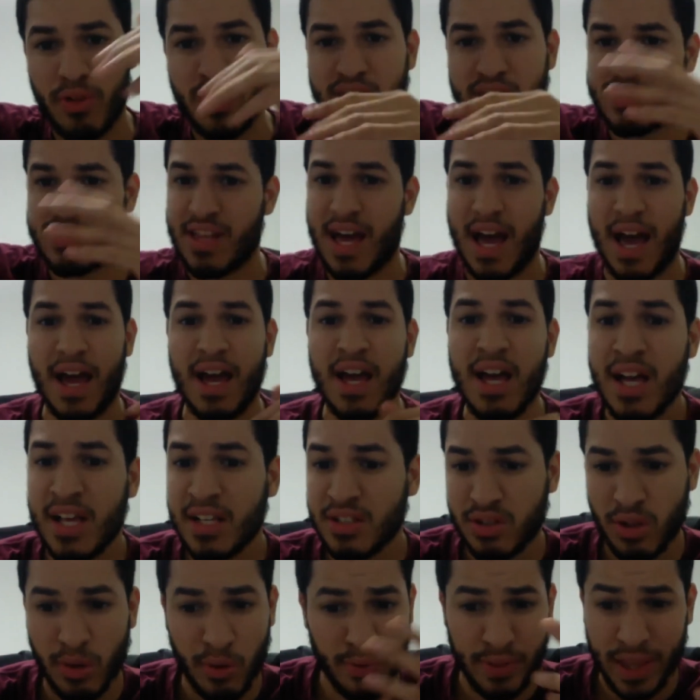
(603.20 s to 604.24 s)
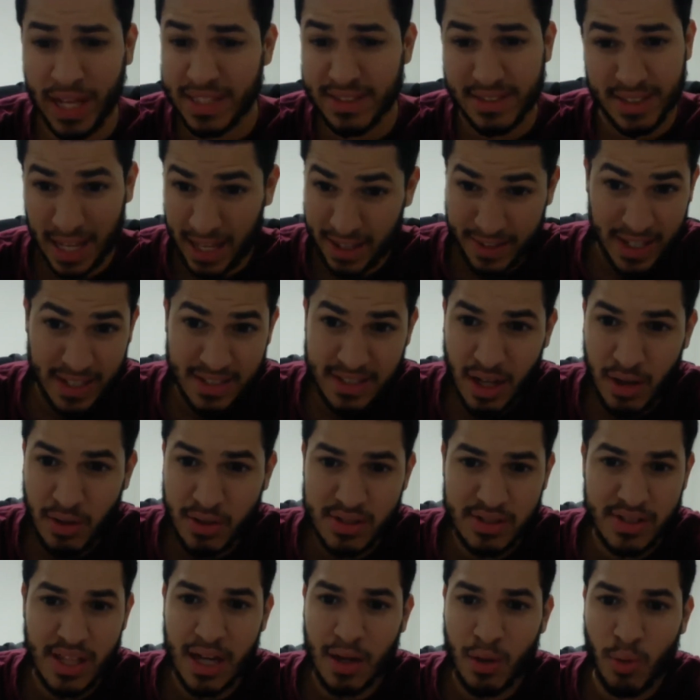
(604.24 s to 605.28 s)
this, that. So that's how
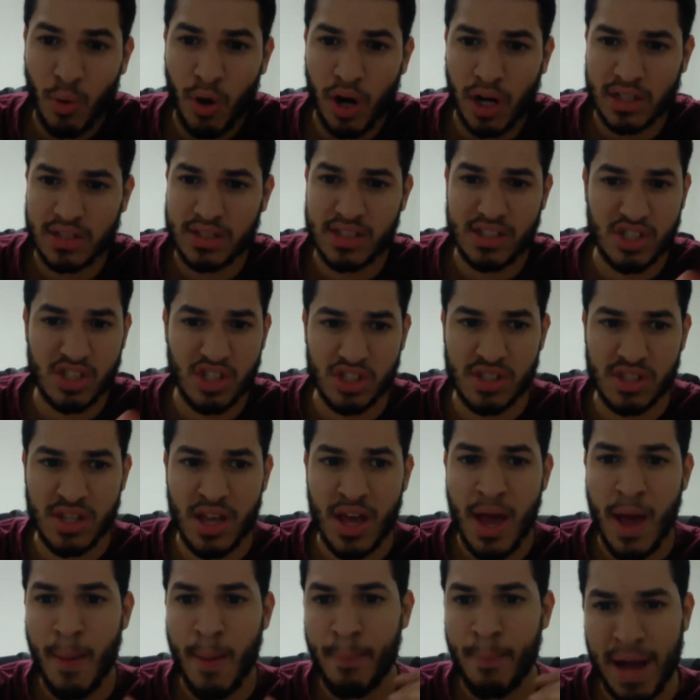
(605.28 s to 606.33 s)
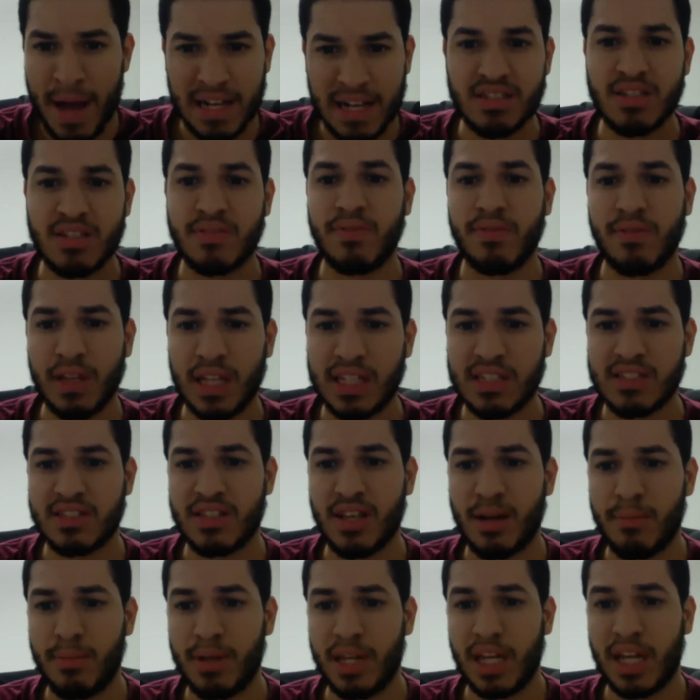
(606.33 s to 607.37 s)
his deck works. It's just massive link
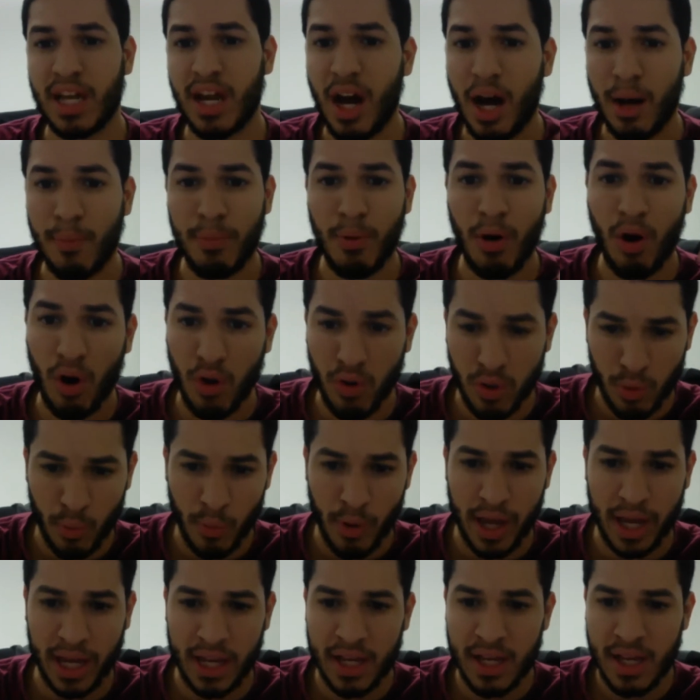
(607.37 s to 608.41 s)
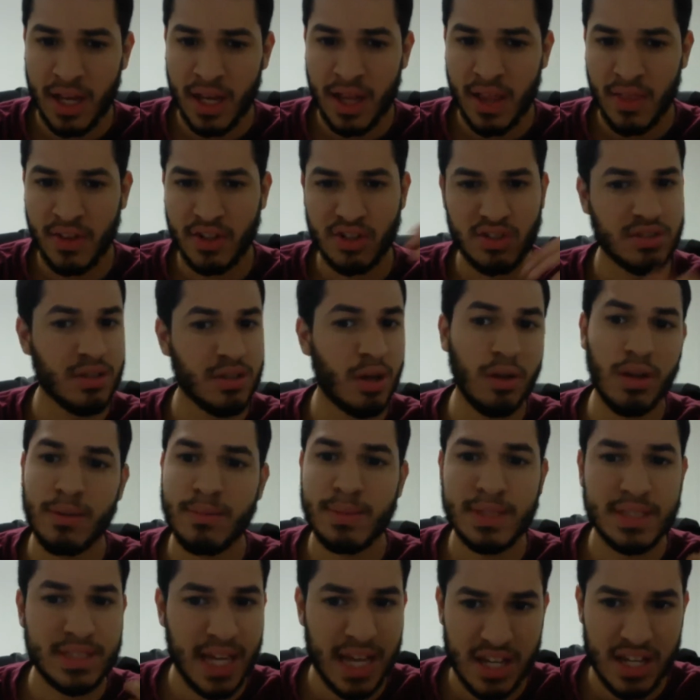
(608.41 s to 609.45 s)
summoning up all the way. There's no
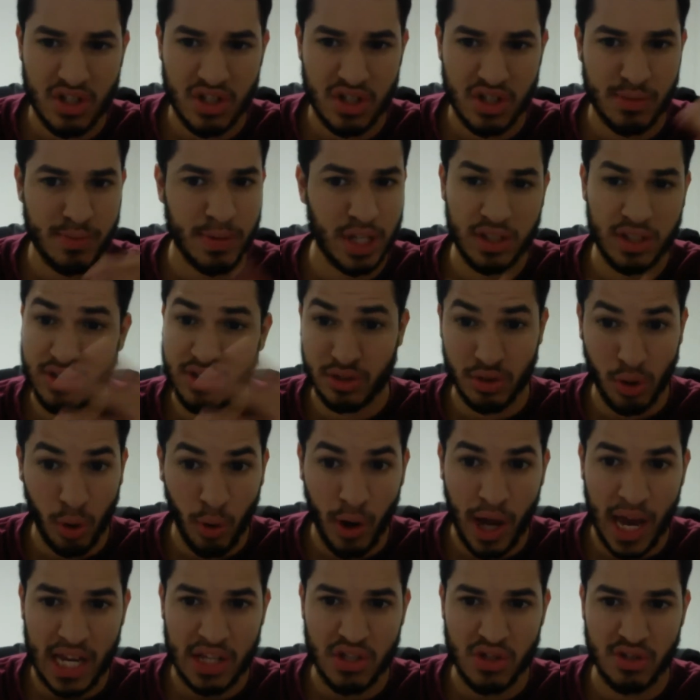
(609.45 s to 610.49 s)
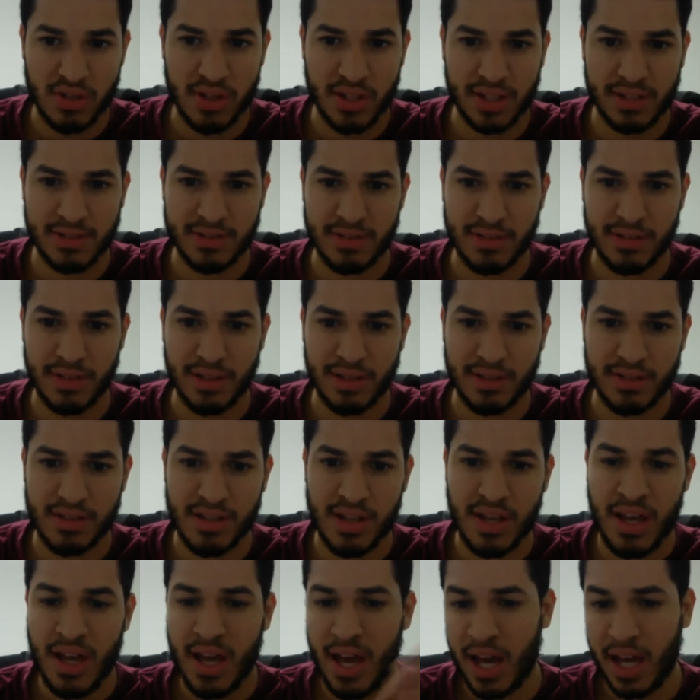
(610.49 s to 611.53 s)
limitations because his whole extra deck is links.
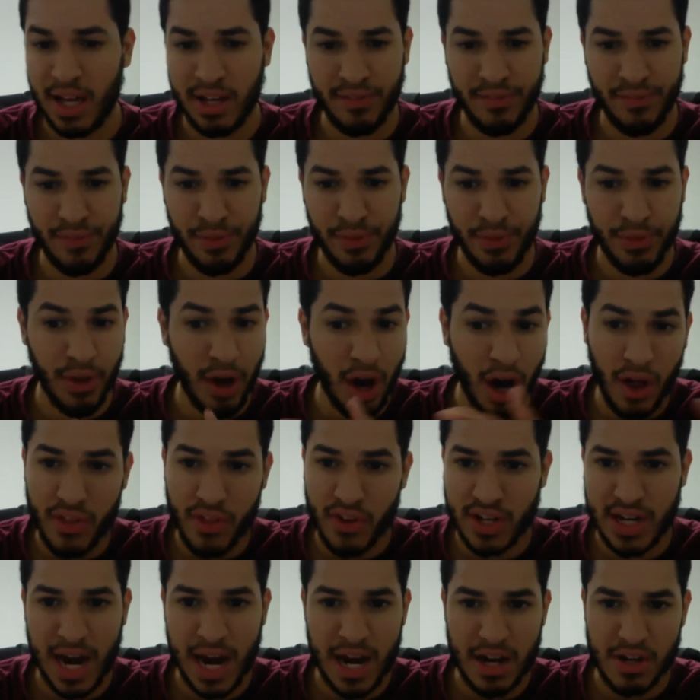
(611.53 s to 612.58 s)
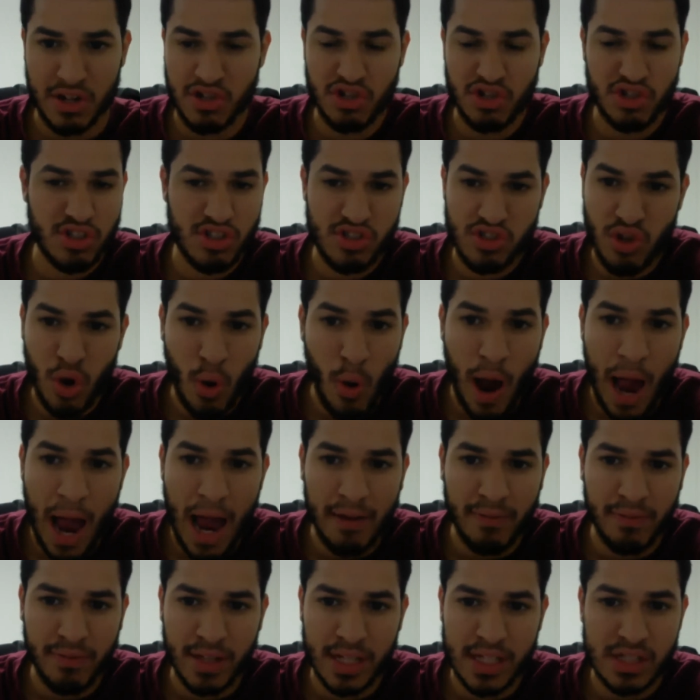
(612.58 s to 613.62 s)
And the other characters just don't
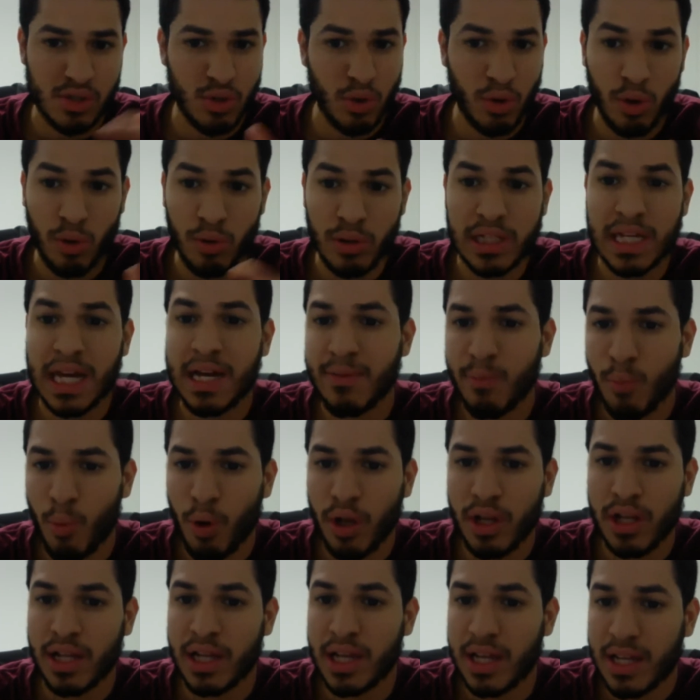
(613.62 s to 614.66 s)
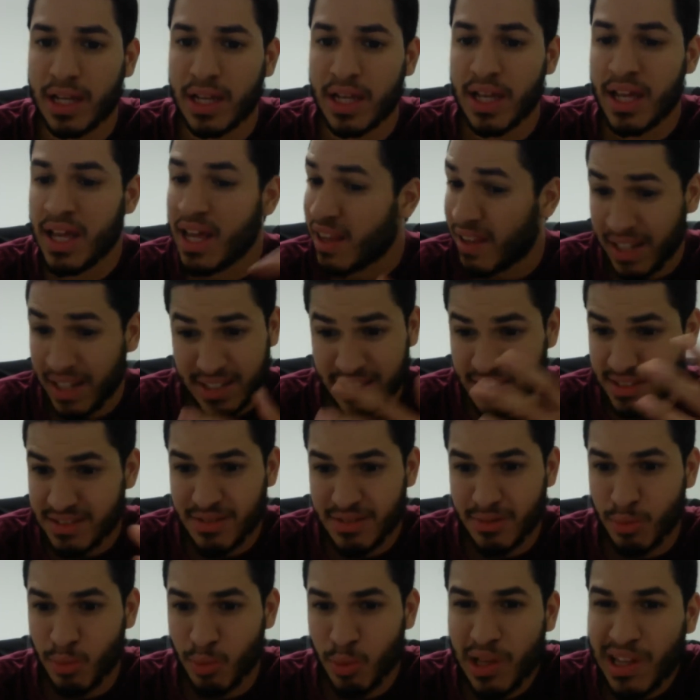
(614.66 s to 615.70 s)
have links or only have 1 link. That
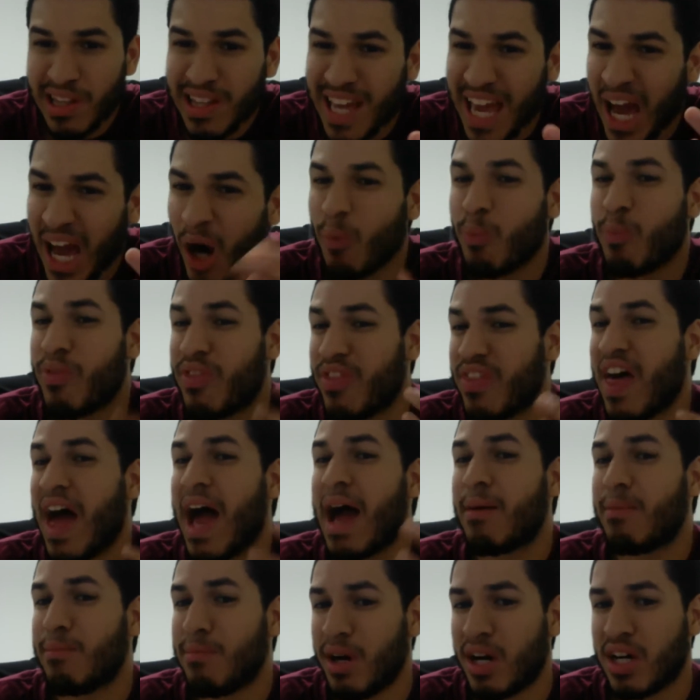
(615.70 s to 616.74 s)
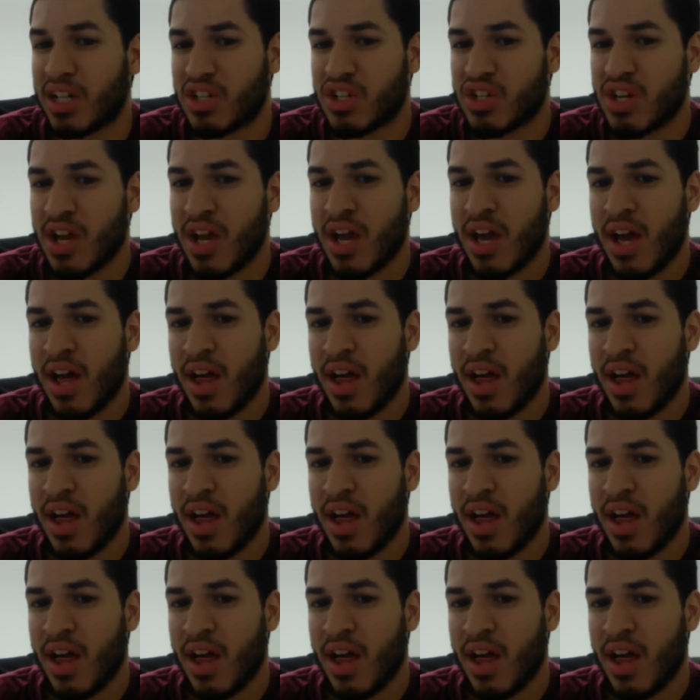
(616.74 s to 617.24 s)
doesn't really help that much.